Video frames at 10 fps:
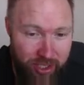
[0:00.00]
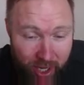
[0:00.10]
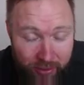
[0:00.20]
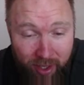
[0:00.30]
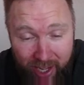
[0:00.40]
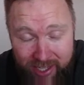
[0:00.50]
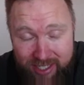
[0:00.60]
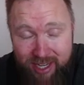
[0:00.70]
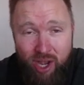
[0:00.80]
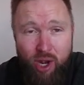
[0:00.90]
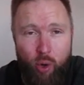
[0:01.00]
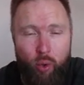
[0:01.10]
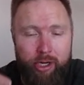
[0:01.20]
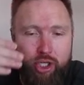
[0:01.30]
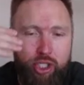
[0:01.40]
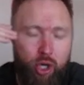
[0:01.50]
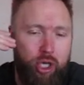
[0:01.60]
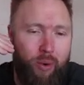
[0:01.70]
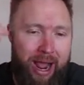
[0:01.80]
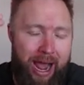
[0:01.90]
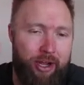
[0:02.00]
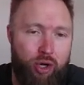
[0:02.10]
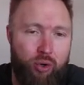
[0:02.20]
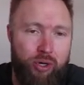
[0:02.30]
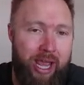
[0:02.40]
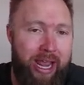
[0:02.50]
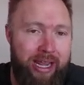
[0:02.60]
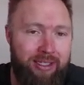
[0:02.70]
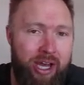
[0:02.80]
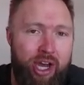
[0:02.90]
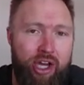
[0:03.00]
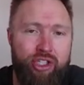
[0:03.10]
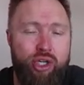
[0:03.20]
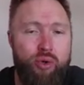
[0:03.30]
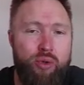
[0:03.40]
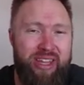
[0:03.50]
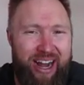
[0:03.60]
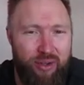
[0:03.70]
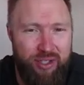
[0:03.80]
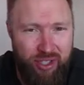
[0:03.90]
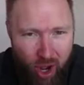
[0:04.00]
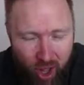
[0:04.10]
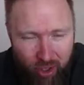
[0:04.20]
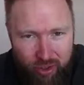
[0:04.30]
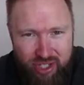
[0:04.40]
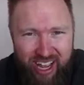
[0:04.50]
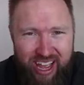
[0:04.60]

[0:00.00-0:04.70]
Nonetheless, we're going to show you how to create $2,000